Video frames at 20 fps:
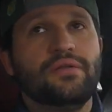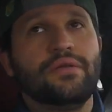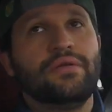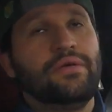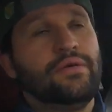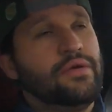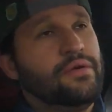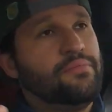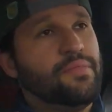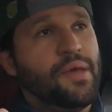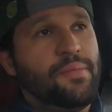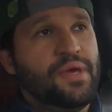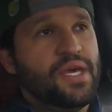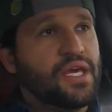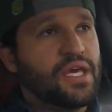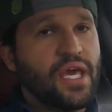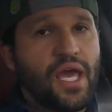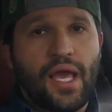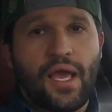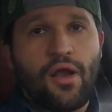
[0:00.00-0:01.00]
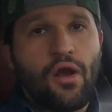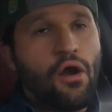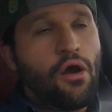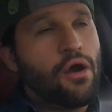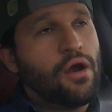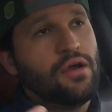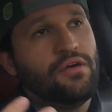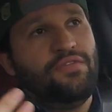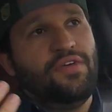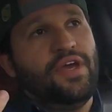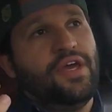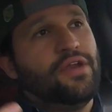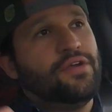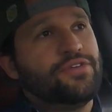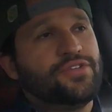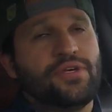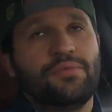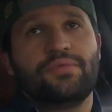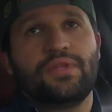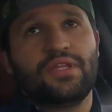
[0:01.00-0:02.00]
maybe a kit car of it
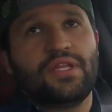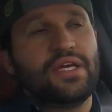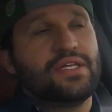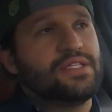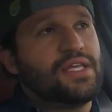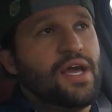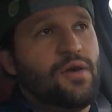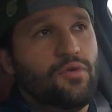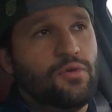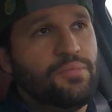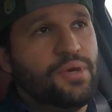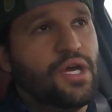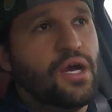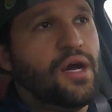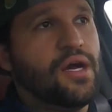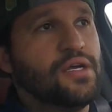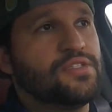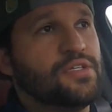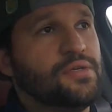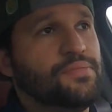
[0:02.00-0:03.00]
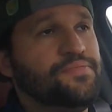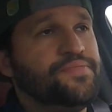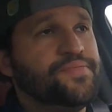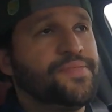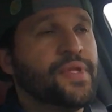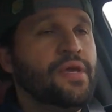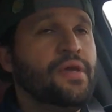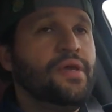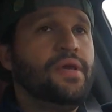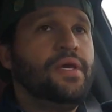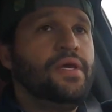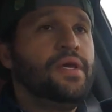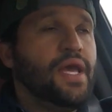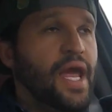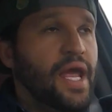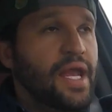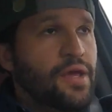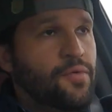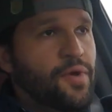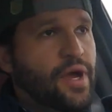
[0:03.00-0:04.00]
or something like that would be awesome
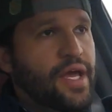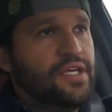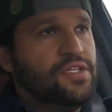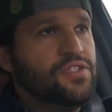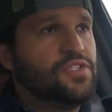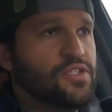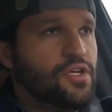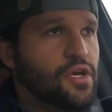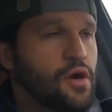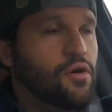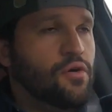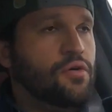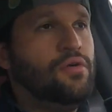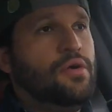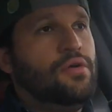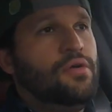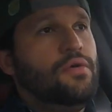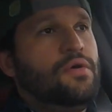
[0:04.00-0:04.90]
anyways so